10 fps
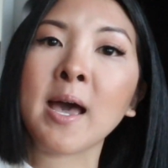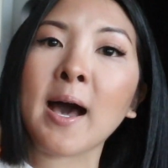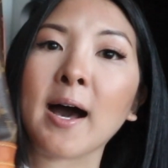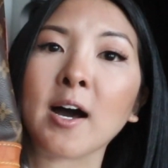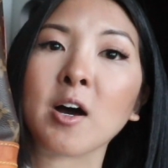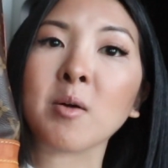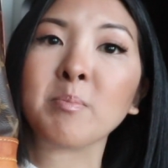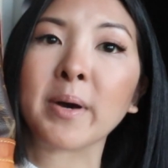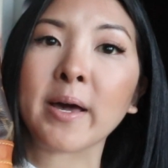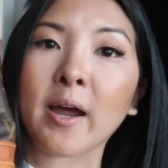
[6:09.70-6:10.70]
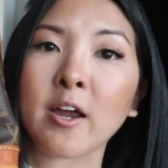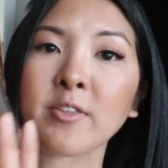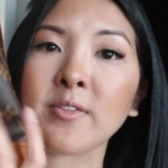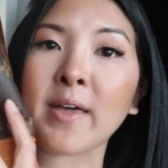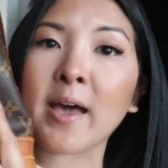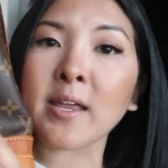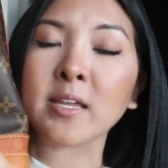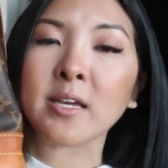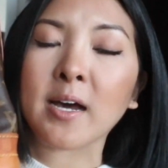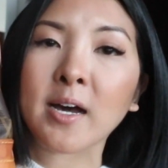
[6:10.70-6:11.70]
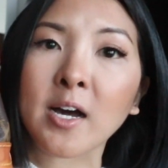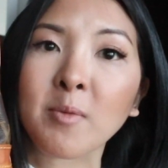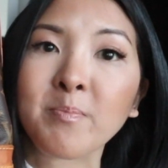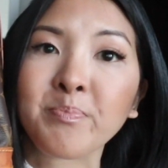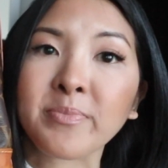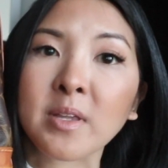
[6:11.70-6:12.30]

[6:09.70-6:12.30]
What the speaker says: But other than that,